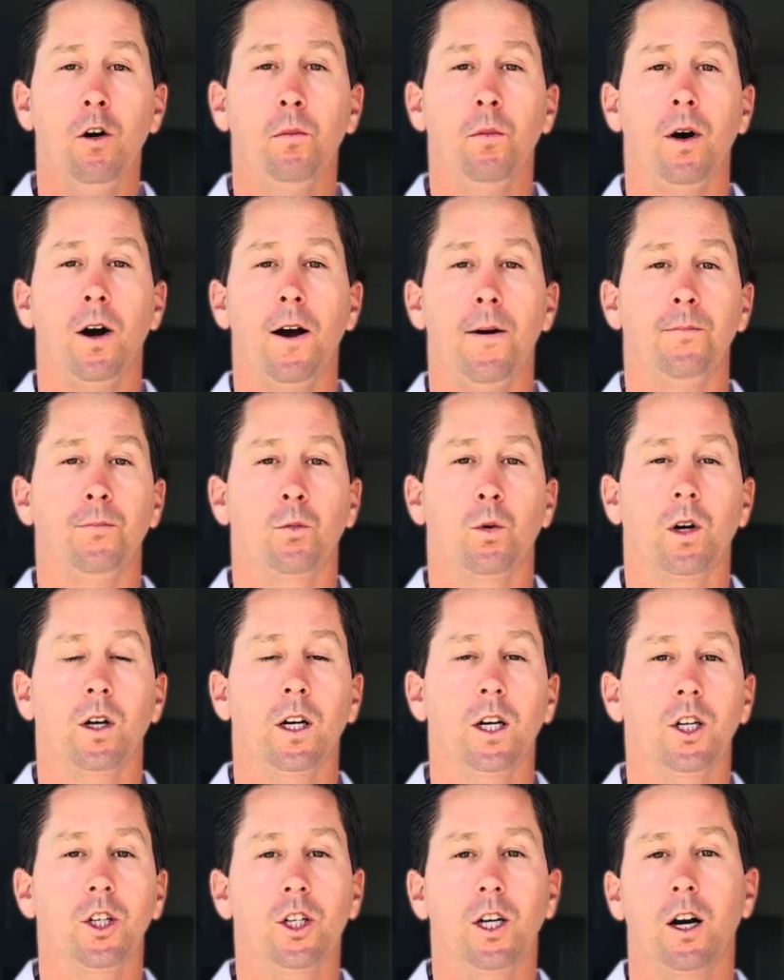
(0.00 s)
but we're going
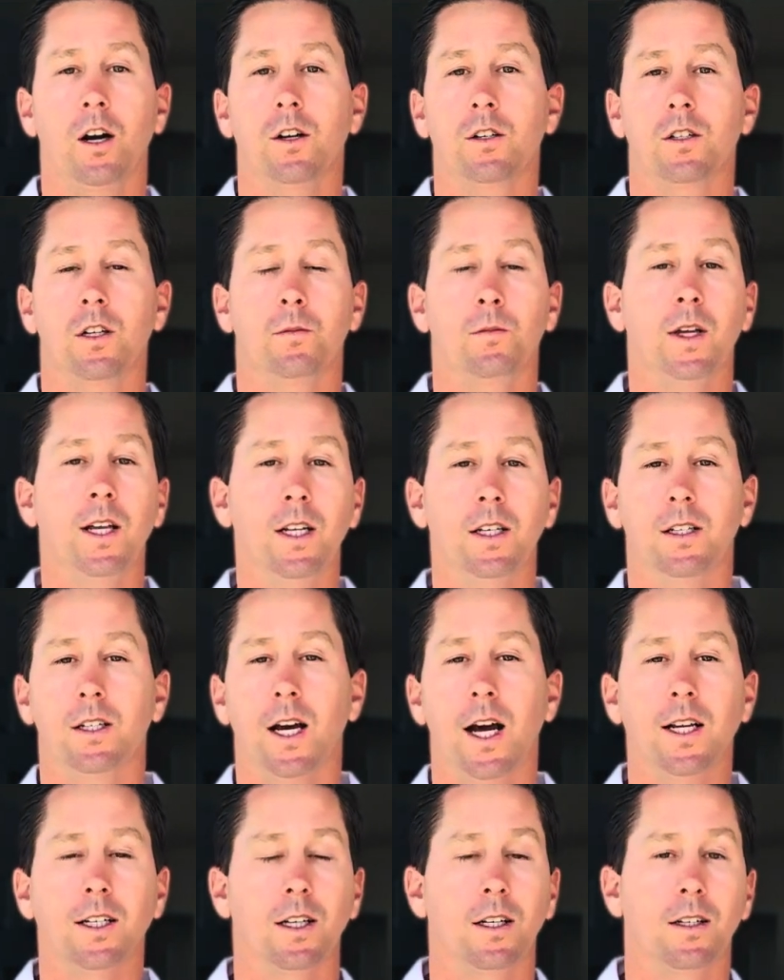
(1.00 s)
to share some
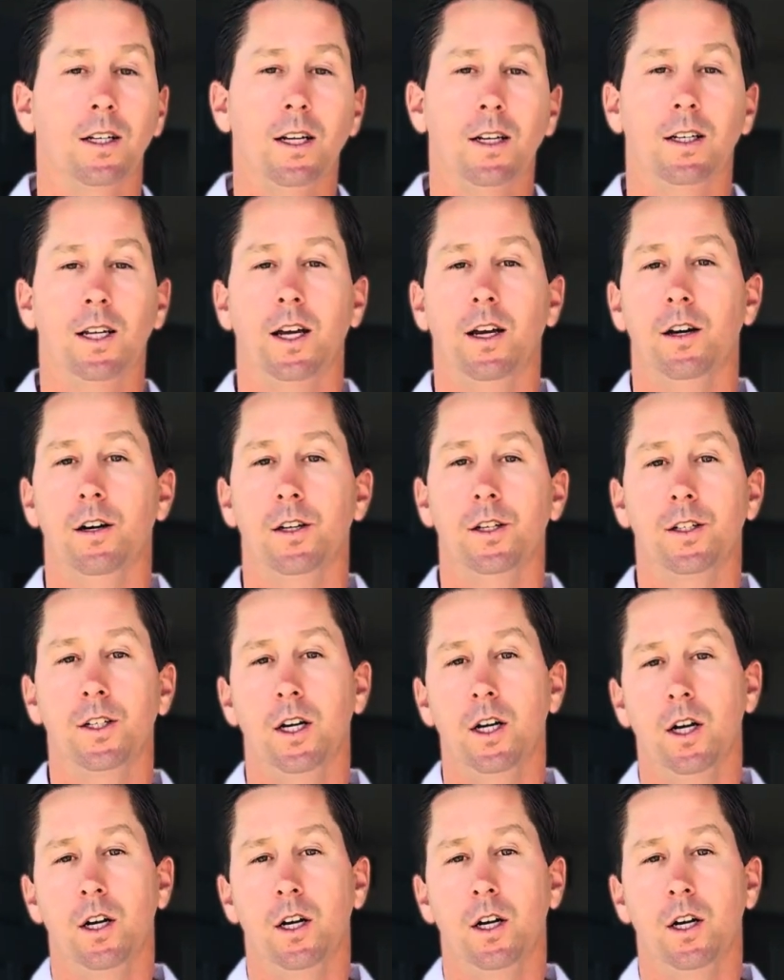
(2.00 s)
insights and details